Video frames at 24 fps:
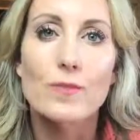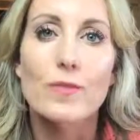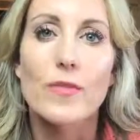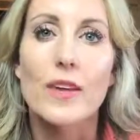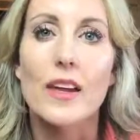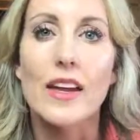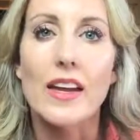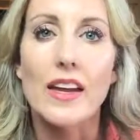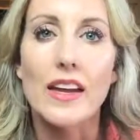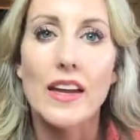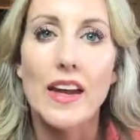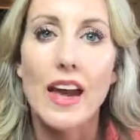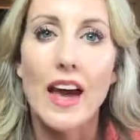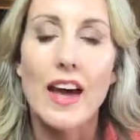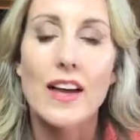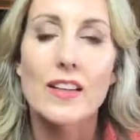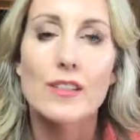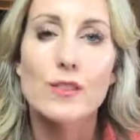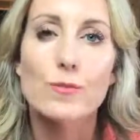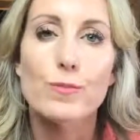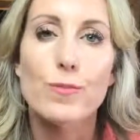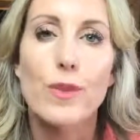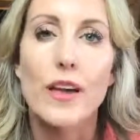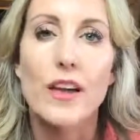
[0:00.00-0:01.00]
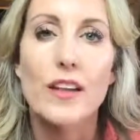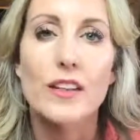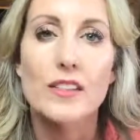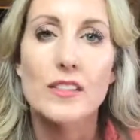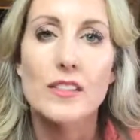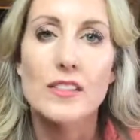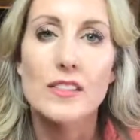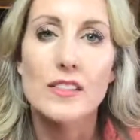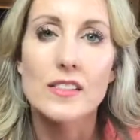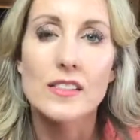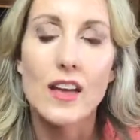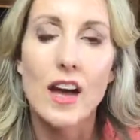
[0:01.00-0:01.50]
me has
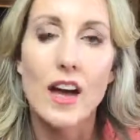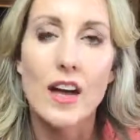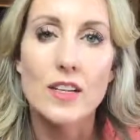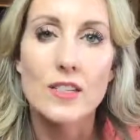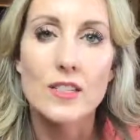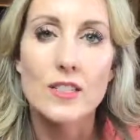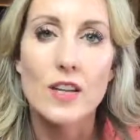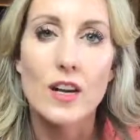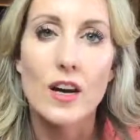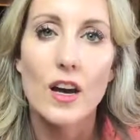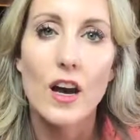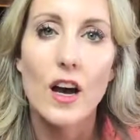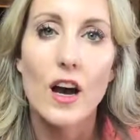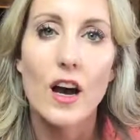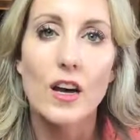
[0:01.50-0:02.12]
been such